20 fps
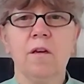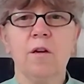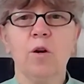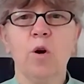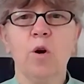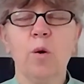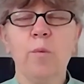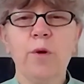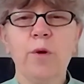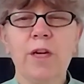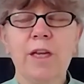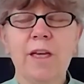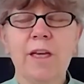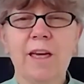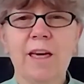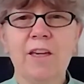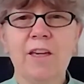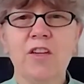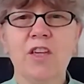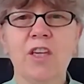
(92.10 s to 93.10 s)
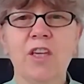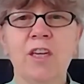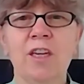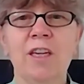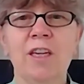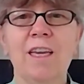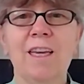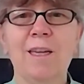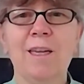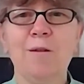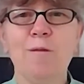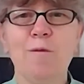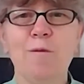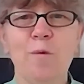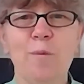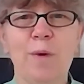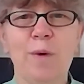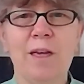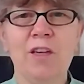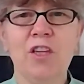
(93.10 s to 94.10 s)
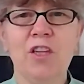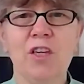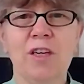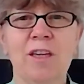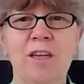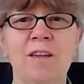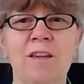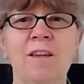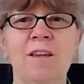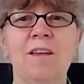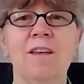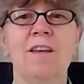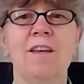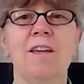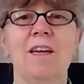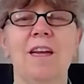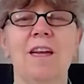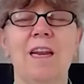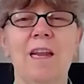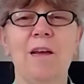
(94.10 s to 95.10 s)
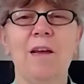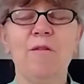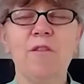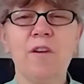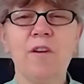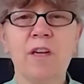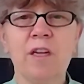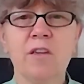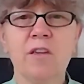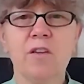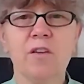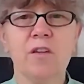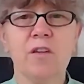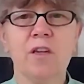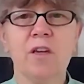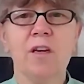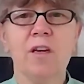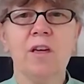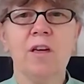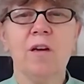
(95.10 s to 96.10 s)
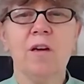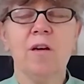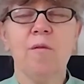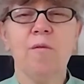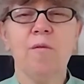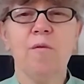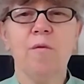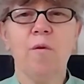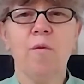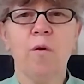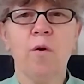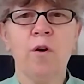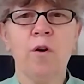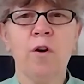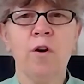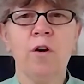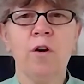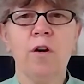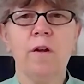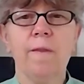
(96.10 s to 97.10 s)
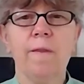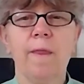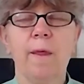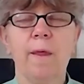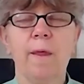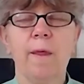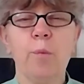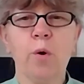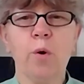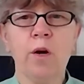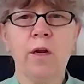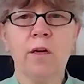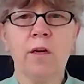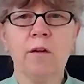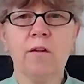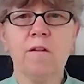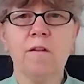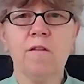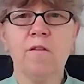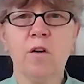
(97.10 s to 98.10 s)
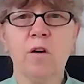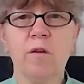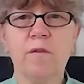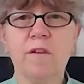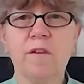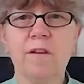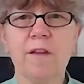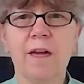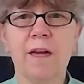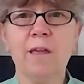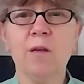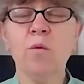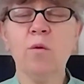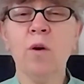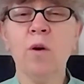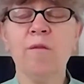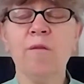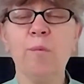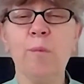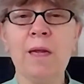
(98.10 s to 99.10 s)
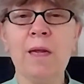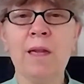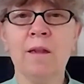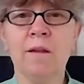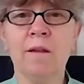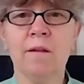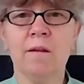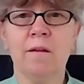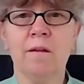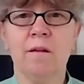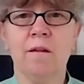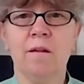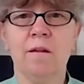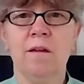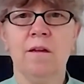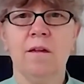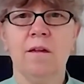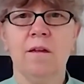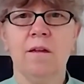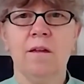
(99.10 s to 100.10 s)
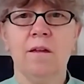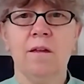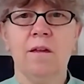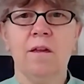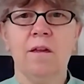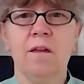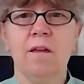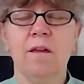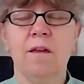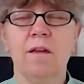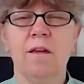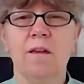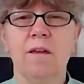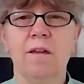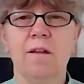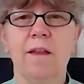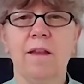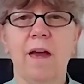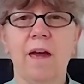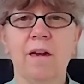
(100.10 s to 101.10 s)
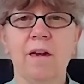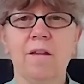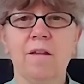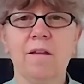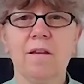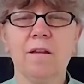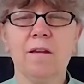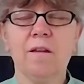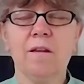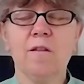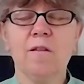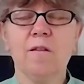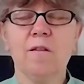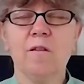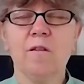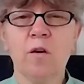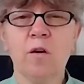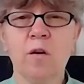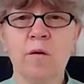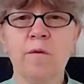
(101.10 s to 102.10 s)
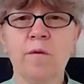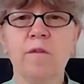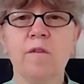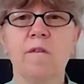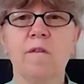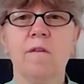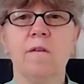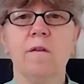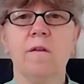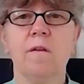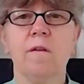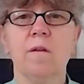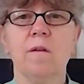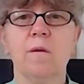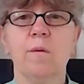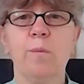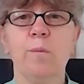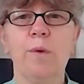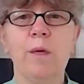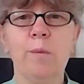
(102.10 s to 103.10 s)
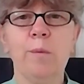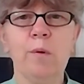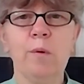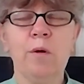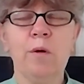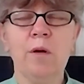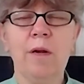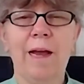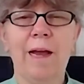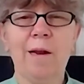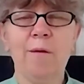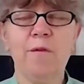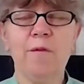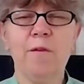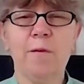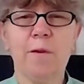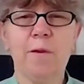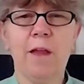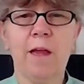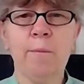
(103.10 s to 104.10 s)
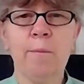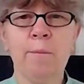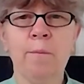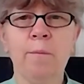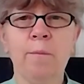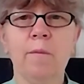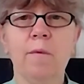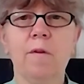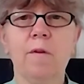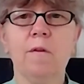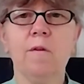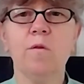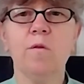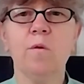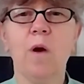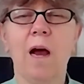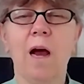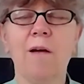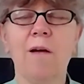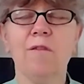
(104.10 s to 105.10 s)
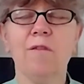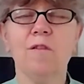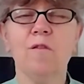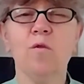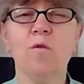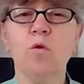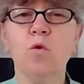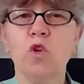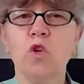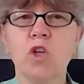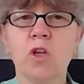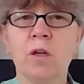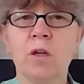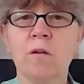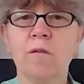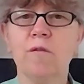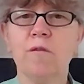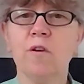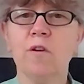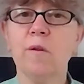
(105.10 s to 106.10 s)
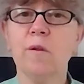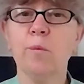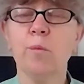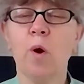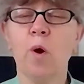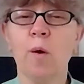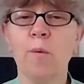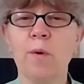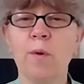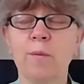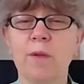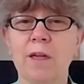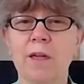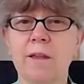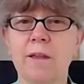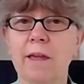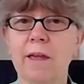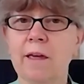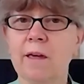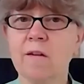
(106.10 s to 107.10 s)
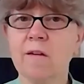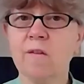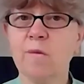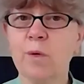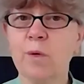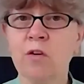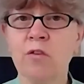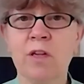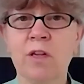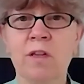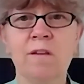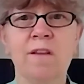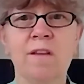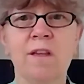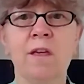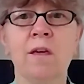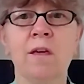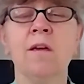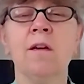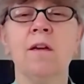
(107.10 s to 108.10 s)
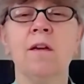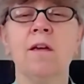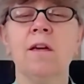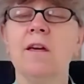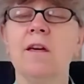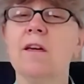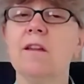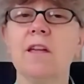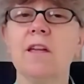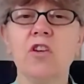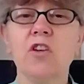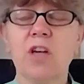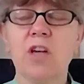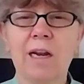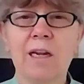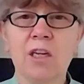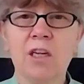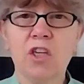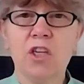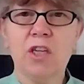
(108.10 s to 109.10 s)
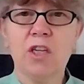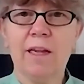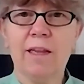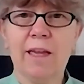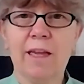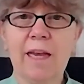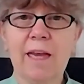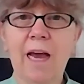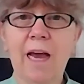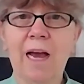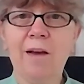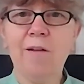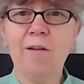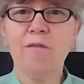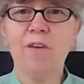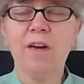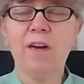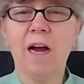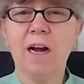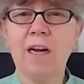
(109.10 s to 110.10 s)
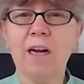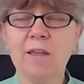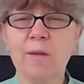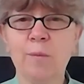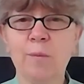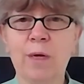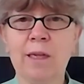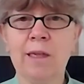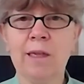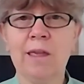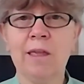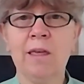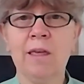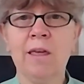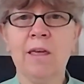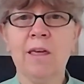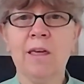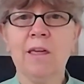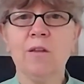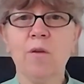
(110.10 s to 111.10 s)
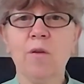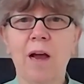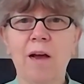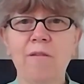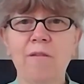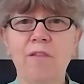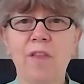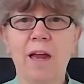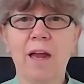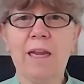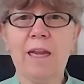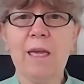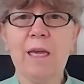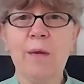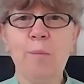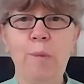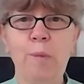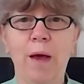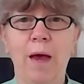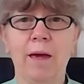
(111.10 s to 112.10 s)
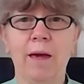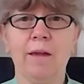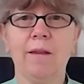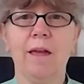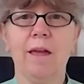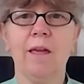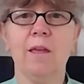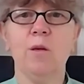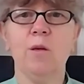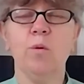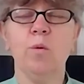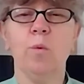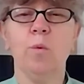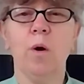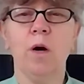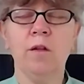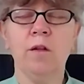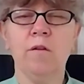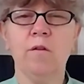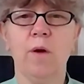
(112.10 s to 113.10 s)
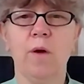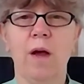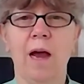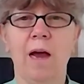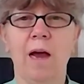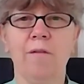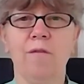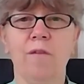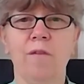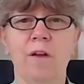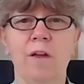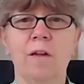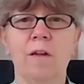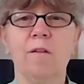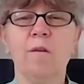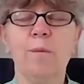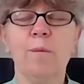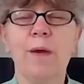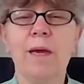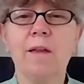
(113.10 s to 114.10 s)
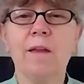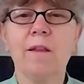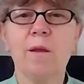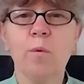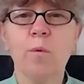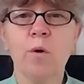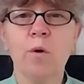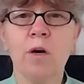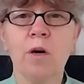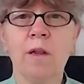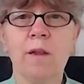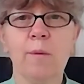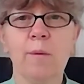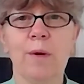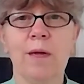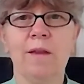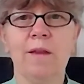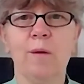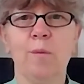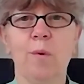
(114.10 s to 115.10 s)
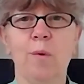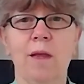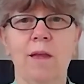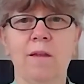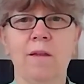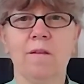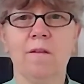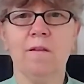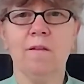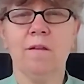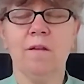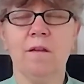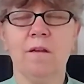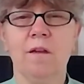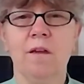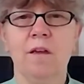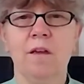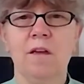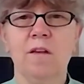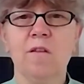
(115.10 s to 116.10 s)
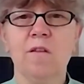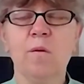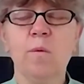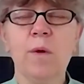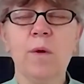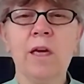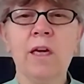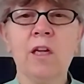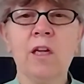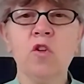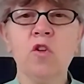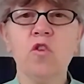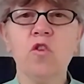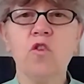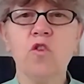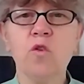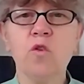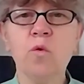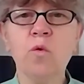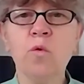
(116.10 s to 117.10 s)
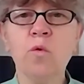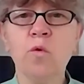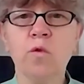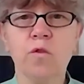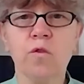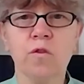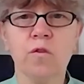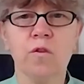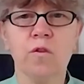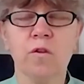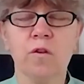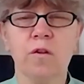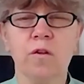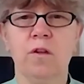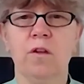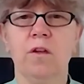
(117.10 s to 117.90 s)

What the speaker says: communication, information, leverage for the product and service that you have built that serves people, helps them to have a solution for the problem that they're experiencing, the challenge that they have, and ultimately to have that impact that you want to have to make the world a better place. So we can choose